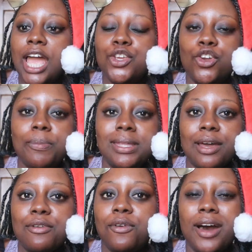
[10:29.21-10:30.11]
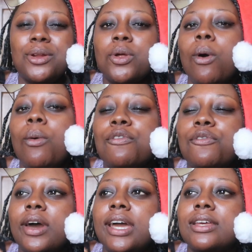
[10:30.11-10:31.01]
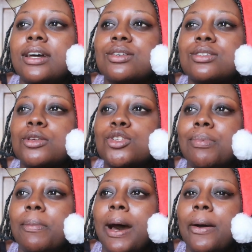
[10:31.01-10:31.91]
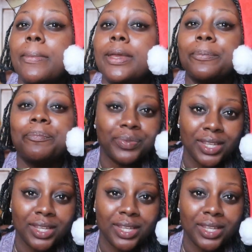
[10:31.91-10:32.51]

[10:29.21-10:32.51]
and you could be like, I don't know, what would forehead girls superpower be?